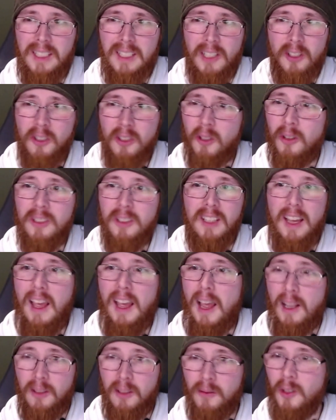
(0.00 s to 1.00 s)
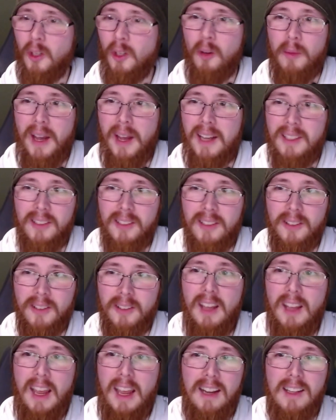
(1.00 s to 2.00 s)
It just looked a hell of a lot better
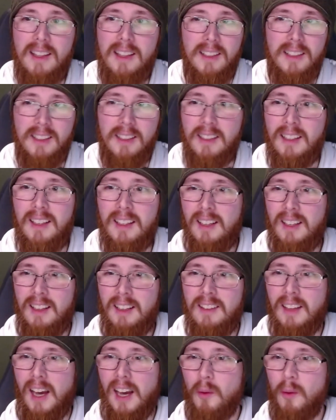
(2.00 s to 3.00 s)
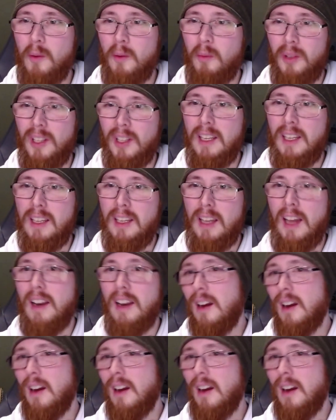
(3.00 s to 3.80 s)
than anything that I would play. And